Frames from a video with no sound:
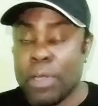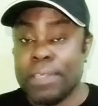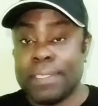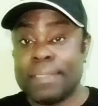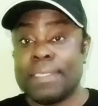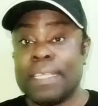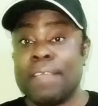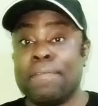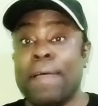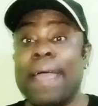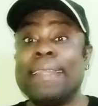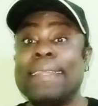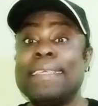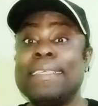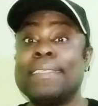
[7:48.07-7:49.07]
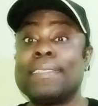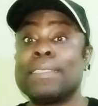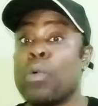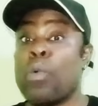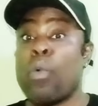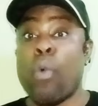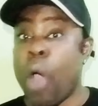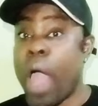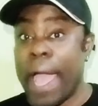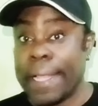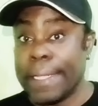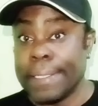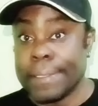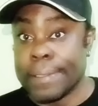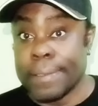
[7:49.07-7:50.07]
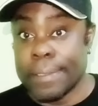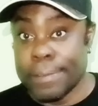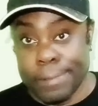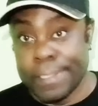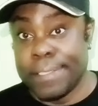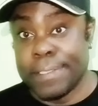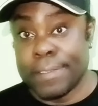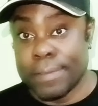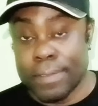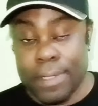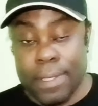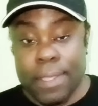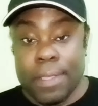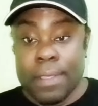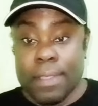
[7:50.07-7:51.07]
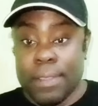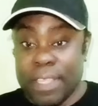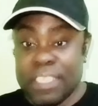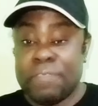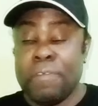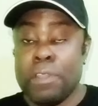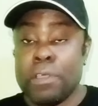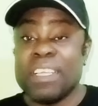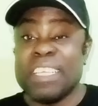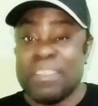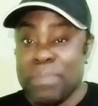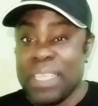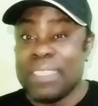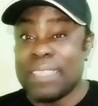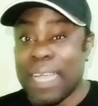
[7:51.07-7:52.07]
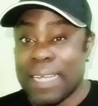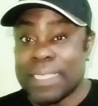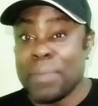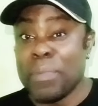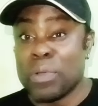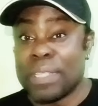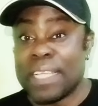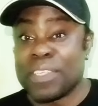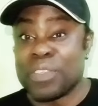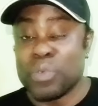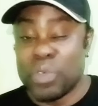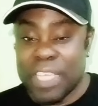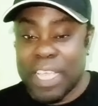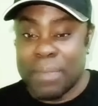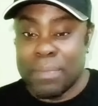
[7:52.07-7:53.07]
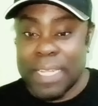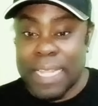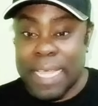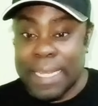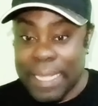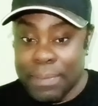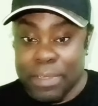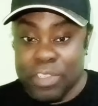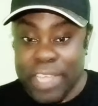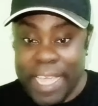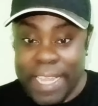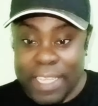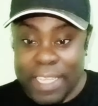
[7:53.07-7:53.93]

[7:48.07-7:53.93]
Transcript: going to say for at least one reason this video is being talked about on social media. And let me try and